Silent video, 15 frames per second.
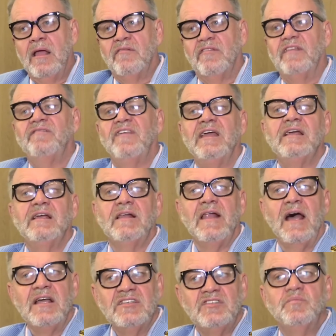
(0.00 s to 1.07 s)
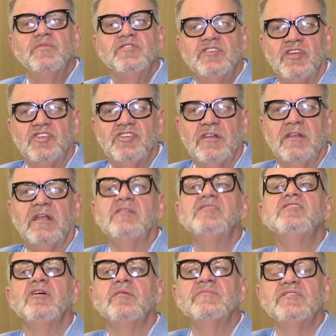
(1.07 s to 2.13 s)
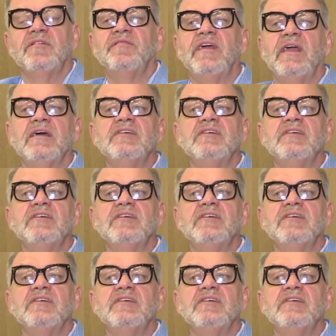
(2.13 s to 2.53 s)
that their class position in terms of their